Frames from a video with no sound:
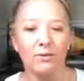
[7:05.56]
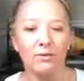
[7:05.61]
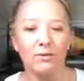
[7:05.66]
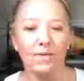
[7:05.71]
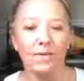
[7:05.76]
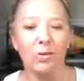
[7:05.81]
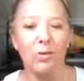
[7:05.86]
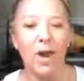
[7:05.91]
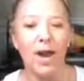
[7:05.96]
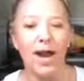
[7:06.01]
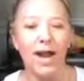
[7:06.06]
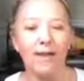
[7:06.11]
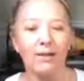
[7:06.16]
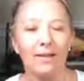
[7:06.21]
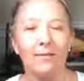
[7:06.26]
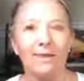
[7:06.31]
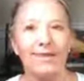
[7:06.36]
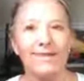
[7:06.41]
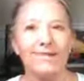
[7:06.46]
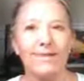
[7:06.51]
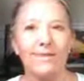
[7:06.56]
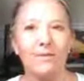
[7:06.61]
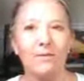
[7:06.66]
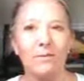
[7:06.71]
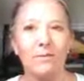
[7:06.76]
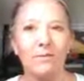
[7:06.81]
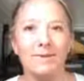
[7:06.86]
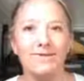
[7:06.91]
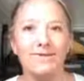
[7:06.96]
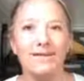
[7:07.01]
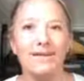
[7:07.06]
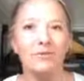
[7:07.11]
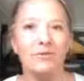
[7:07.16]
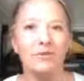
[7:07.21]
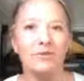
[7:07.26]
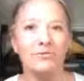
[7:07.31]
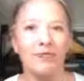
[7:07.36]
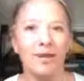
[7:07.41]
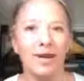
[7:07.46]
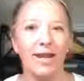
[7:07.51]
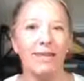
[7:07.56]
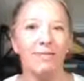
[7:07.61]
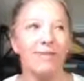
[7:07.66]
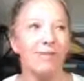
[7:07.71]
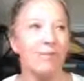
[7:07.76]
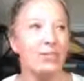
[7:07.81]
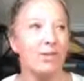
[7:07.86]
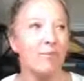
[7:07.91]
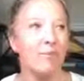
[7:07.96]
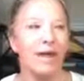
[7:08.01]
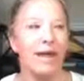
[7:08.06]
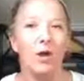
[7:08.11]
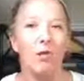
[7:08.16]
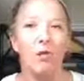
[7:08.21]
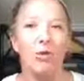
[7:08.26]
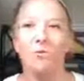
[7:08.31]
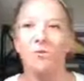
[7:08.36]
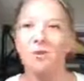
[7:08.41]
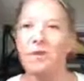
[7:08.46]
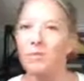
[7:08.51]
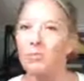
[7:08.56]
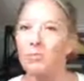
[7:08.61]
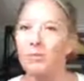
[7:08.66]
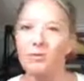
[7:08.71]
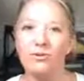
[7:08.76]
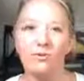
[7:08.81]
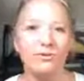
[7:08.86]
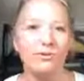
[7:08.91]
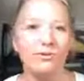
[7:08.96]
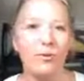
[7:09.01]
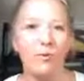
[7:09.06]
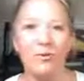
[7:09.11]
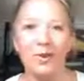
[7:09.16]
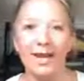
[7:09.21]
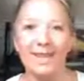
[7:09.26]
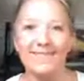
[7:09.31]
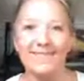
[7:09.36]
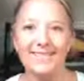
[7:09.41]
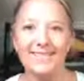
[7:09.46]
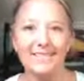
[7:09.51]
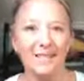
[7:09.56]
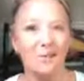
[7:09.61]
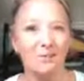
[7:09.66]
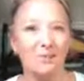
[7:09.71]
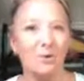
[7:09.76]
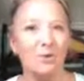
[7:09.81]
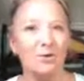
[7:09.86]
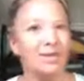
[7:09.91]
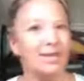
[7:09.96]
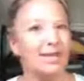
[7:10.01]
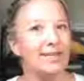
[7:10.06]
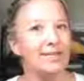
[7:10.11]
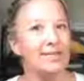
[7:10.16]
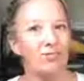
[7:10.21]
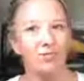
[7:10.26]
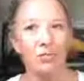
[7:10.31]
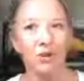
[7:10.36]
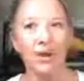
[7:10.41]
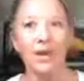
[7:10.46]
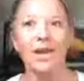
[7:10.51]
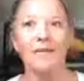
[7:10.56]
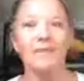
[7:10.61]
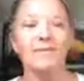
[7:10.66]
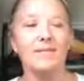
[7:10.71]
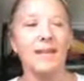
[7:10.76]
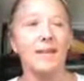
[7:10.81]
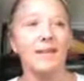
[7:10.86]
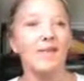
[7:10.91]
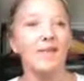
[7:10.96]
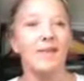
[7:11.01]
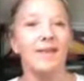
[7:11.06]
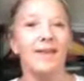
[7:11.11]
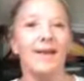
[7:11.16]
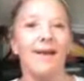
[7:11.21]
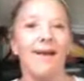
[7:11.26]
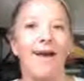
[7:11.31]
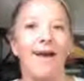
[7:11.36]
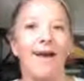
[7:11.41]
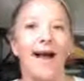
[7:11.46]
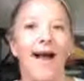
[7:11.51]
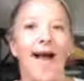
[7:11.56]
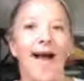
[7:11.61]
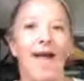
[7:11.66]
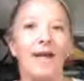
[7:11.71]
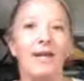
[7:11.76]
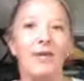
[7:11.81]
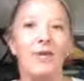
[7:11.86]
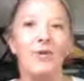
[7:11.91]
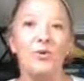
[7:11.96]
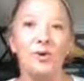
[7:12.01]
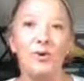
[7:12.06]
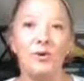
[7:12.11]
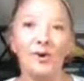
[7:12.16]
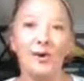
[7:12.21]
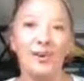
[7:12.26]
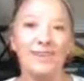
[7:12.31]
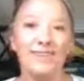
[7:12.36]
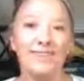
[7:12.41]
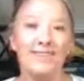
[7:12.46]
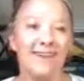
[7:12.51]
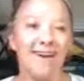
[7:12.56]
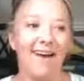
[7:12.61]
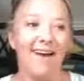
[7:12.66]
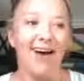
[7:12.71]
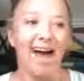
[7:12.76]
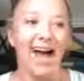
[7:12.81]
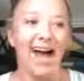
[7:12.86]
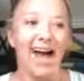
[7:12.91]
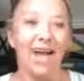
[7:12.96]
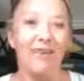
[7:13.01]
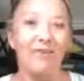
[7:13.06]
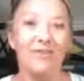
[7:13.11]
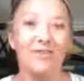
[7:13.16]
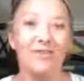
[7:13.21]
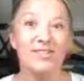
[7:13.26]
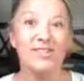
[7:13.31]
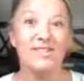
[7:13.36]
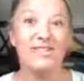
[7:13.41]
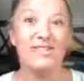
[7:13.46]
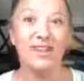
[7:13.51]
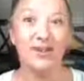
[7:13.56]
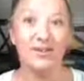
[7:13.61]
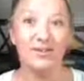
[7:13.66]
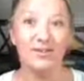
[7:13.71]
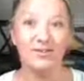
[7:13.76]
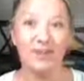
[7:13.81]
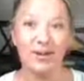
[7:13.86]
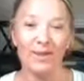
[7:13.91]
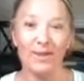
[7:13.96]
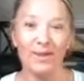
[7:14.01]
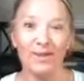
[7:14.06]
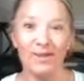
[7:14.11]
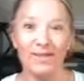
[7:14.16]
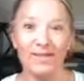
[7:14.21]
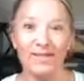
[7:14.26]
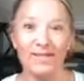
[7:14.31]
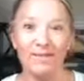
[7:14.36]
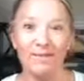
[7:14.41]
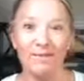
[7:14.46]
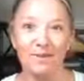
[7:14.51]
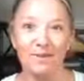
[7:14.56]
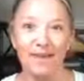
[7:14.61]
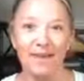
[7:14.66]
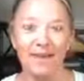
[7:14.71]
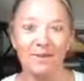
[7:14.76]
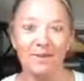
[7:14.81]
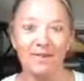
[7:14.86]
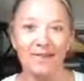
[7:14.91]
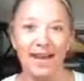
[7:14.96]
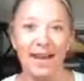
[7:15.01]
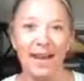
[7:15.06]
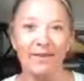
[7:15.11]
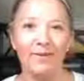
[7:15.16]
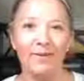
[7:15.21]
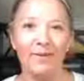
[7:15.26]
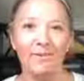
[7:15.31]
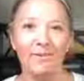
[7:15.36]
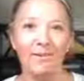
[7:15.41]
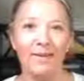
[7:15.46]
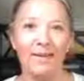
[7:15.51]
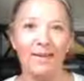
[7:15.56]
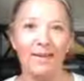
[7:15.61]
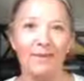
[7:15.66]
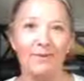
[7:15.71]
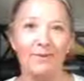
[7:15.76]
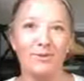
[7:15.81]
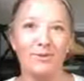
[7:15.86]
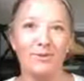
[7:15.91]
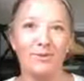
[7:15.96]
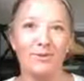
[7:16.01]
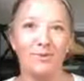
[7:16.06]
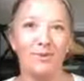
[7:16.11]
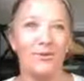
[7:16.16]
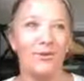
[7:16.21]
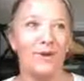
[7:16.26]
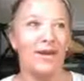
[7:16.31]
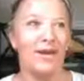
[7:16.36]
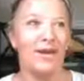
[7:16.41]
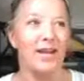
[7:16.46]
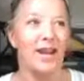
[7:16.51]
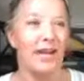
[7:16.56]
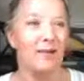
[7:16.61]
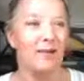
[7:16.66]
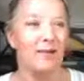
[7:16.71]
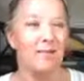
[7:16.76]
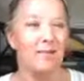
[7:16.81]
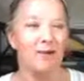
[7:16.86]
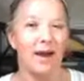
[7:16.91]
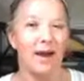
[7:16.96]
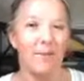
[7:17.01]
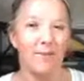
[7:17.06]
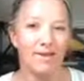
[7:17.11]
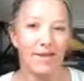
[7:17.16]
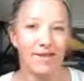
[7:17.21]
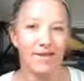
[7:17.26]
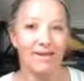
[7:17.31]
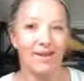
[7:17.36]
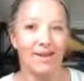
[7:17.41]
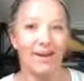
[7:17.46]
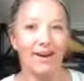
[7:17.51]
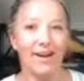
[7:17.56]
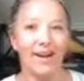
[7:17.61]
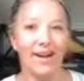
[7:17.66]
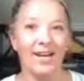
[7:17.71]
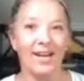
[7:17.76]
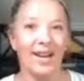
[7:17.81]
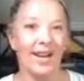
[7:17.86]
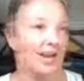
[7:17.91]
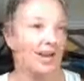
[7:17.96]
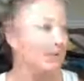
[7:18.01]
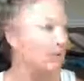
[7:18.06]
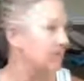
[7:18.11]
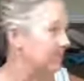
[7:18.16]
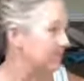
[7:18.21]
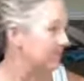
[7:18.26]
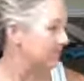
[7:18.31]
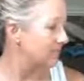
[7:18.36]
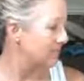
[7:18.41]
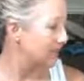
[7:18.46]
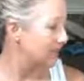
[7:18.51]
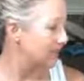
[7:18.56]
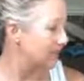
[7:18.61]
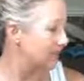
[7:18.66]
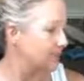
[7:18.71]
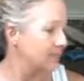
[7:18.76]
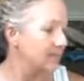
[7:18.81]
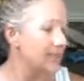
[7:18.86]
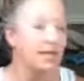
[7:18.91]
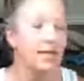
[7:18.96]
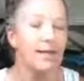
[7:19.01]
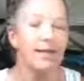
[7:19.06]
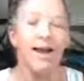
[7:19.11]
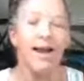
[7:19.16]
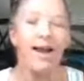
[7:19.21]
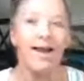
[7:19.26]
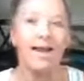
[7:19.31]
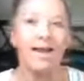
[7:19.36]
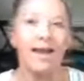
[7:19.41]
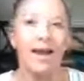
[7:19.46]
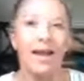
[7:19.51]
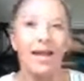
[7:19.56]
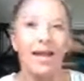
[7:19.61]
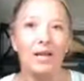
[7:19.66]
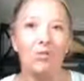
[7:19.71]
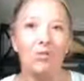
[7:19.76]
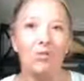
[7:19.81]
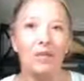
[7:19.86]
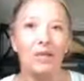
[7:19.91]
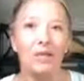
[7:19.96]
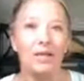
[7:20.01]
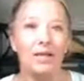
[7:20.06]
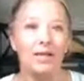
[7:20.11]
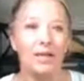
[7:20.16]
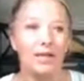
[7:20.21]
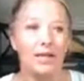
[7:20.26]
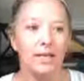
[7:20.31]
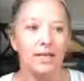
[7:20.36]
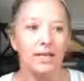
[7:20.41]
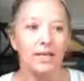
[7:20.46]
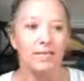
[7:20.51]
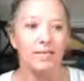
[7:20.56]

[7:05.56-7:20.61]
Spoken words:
and I was like, why am I scared? Why am I scared of this triathlon shop where people are so nice? It's community, it's tribe, it's everything. I know, you know what it was? I was just scared because my own limiting beliefs that I wouldn't be able to. I would pop in there, and I would just a minute, Emerson, and I would